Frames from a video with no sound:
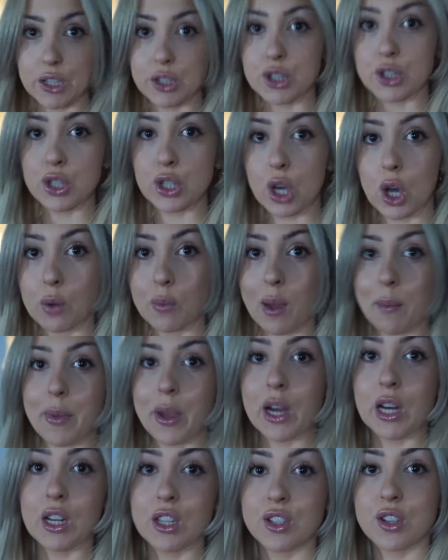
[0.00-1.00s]
so my
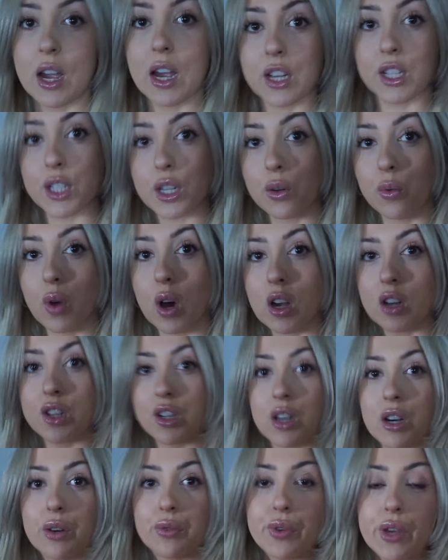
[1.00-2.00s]
parents are actually gonna watch
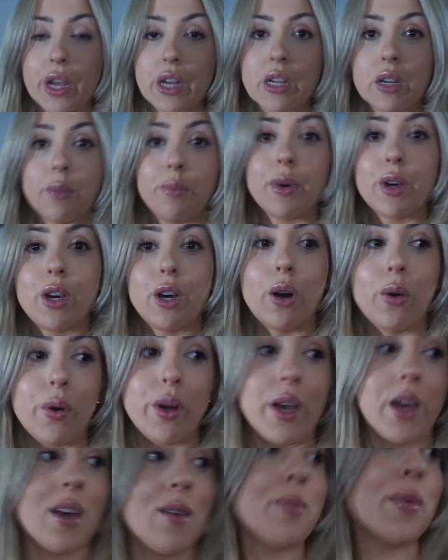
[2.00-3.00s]
her if we end up
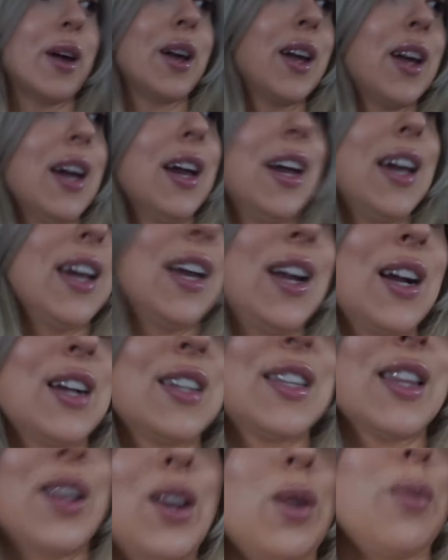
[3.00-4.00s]
going. But
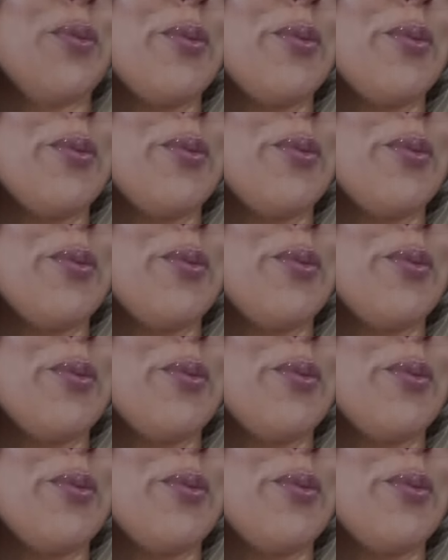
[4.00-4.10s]
here's a little